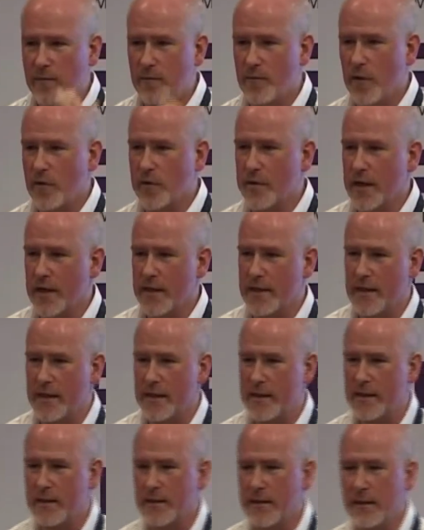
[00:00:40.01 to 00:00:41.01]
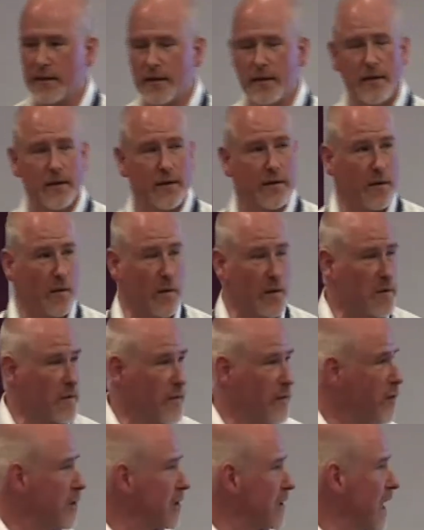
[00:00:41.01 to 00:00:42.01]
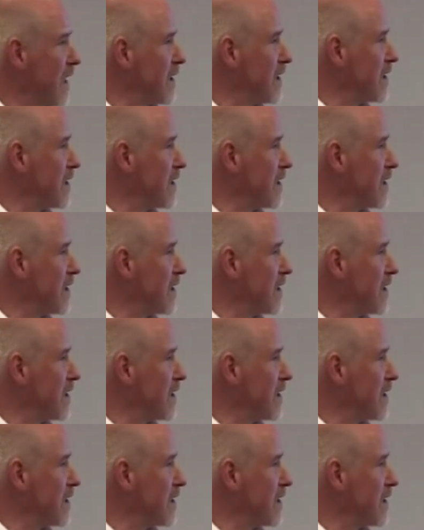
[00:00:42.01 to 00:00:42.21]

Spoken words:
processes, the ones we've looked at